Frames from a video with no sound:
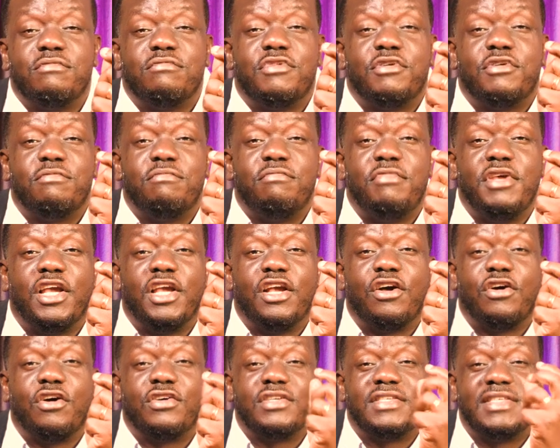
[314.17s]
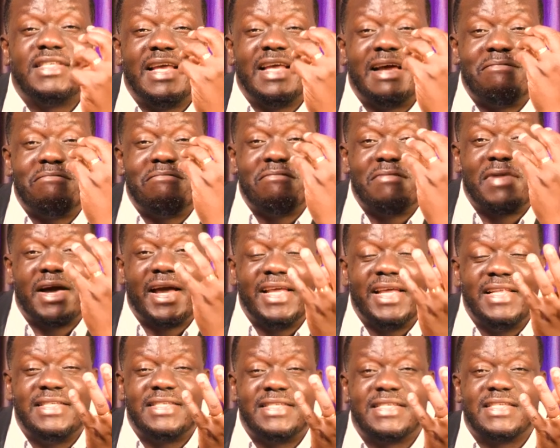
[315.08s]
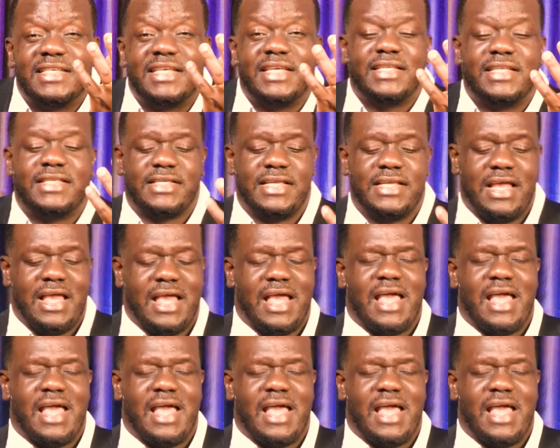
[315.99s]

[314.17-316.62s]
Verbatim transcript: but because their mindsets